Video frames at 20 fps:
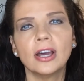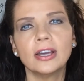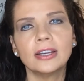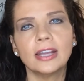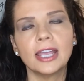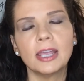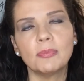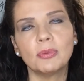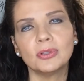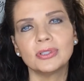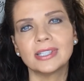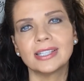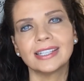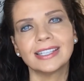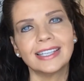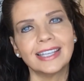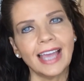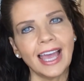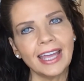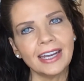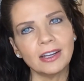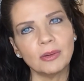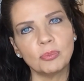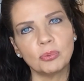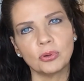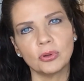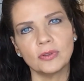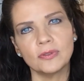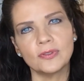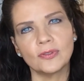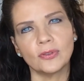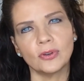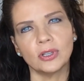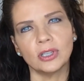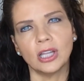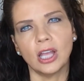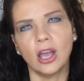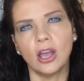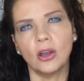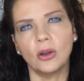unable to get approved for a
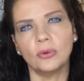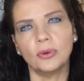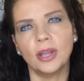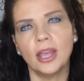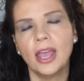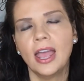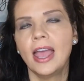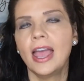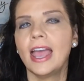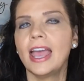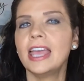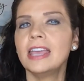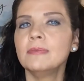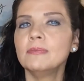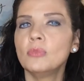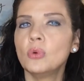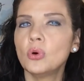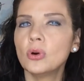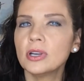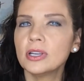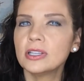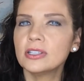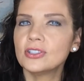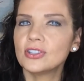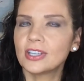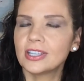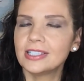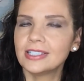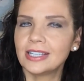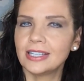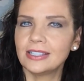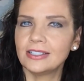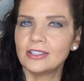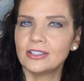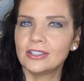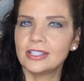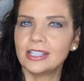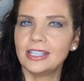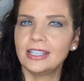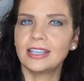loan, a mortgage
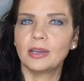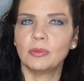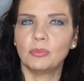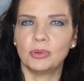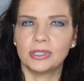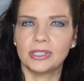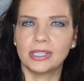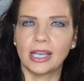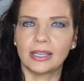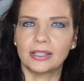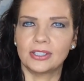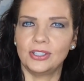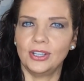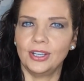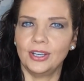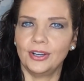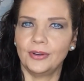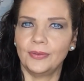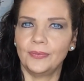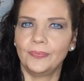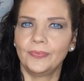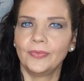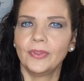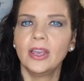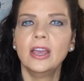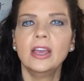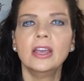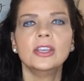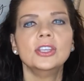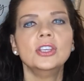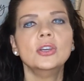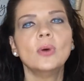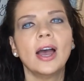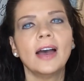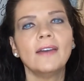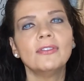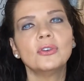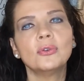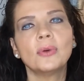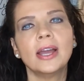contingency can protect you. You
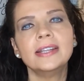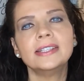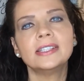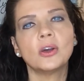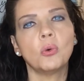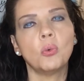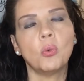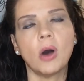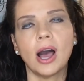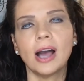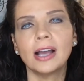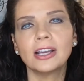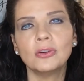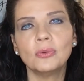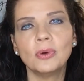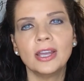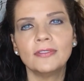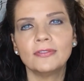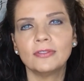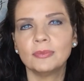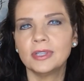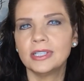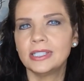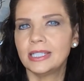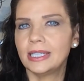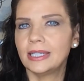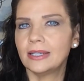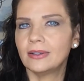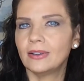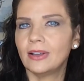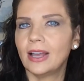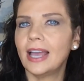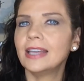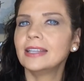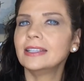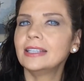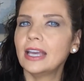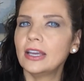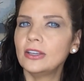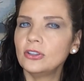have the right to walk away from the deal
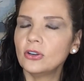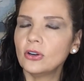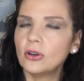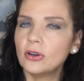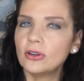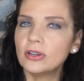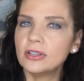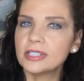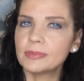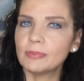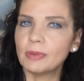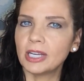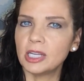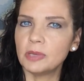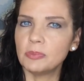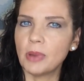and get your earnest money